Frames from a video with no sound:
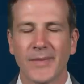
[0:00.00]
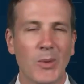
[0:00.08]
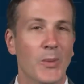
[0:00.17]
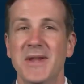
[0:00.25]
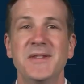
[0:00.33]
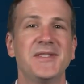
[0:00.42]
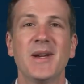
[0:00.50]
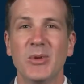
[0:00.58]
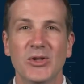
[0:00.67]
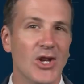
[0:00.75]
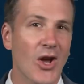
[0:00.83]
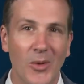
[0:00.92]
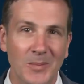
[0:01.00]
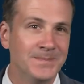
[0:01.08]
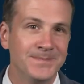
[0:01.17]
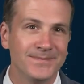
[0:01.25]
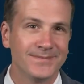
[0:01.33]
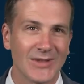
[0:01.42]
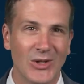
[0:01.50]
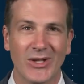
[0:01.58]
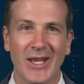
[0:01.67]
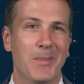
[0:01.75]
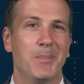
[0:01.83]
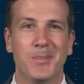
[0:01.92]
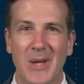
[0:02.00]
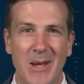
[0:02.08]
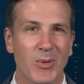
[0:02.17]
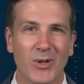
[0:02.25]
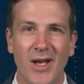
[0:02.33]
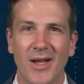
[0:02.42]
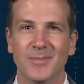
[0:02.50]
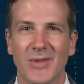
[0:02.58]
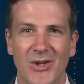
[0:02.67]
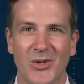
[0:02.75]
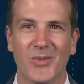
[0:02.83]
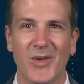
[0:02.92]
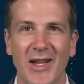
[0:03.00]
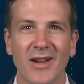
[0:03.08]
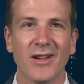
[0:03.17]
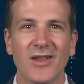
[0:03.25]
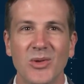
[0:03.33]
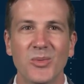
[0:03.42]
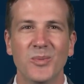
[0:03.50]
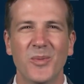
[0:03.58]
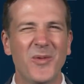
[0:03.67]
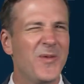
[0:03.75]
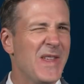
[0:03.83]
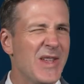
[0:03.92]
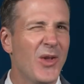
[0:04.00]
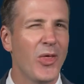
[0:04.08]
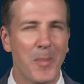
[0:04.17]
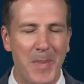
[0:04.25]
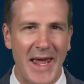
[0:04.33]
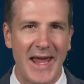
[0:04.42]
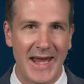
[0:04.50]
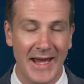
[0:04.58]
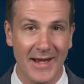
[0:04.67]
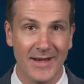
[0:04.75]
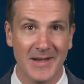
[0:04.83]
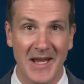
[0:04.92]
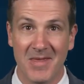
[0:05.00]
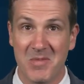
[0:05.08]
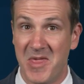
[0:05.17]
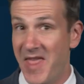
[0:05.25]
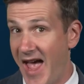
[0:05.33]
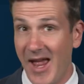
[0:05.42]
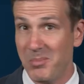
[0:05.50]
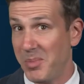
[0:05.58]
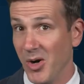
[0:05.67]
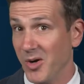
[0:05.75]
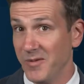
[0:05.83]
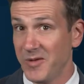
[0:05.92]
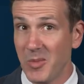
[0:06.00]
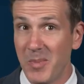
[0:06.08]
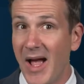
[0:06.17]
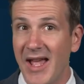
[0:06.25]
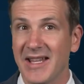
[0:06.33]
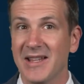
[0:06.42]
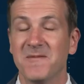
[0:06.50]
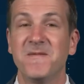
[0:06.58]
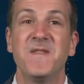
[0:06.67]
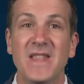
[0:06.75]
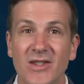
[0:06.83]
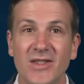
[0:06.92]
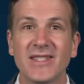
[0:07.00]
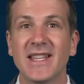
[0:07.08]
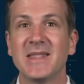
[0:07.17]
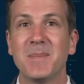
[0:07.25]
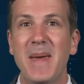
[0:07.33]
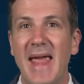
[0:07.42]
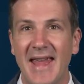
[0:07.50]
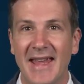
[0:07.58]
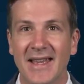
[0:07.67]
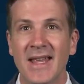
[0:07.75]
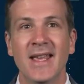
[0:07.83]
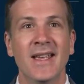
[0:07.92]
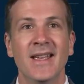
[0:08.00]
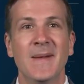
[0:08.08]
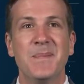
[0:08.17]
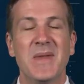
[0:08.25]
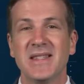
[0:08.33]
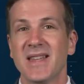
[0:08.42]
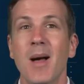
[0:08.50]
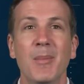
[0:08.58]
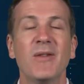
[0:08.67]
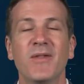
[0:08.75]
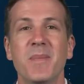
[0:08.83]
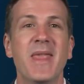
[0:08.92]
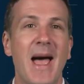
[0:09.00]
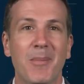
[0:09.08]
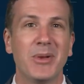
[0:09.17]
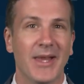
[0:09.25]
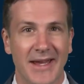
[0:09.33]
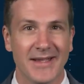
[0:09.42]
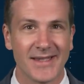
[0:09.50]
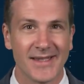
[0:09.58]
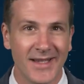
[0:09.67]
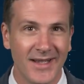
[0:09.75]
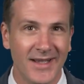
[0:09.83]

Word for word: When you stub your toe or get a paper cut on your finger, you feel the pain in that part of your body. It feels like the pain is coming from that place.